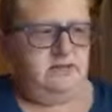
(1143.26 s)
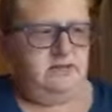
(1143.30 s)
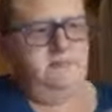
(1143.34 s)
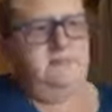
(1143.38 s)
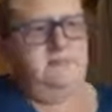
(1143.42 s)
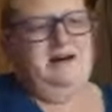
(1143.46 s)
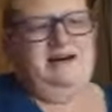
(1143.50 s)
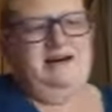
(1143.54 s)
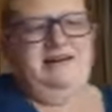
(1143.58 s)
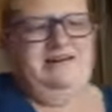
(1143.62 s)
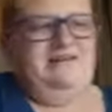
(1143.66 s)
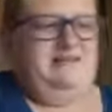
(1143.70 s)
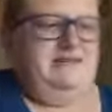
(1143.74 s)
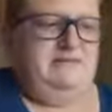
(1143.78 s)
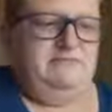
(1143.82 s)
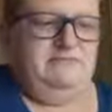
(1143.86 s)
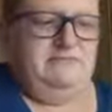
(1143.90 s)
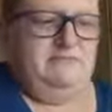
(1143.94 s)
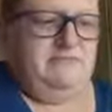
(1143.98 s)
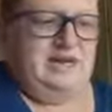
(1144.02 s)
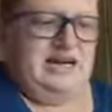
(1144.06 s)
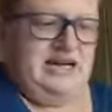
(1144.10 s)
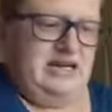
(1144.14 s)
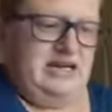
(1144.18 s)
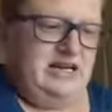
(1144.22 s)
but
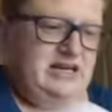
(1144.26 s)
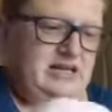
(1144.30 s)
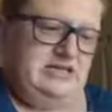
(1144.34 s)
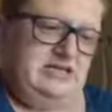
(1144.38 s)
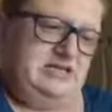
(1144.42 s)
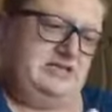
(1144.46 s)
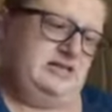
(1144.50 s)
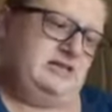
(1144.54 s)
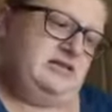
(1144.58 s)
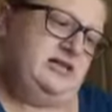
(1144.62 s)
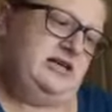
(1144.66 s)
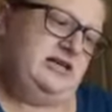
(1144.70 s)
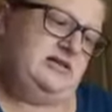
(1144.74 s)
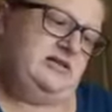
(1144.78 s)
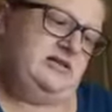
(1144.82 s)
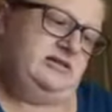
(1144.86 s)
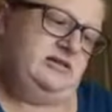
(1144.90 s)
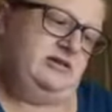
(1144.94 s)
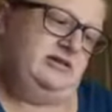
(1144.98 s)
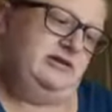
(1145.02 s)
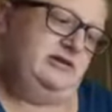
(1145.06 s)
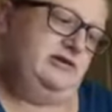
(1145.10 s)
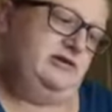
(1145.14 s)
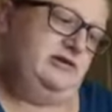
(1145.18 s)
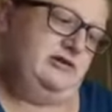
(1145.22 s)
mine has
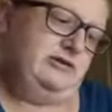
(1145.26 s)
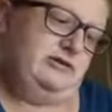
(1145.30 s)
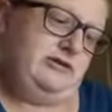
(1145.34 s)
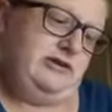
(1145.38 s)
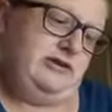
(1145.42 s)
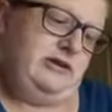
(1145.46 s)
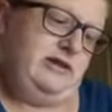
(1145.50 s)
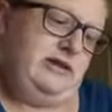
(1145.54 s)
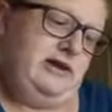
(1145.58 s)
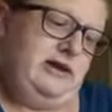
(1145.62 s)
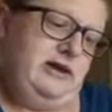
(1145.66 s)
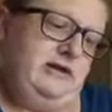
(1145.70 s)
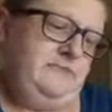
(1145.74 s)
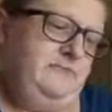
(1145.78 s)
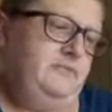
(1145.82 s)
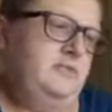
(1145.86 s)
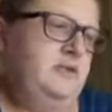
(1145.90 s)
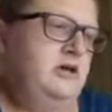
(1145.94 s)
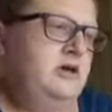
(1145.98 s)
lasted longer than that.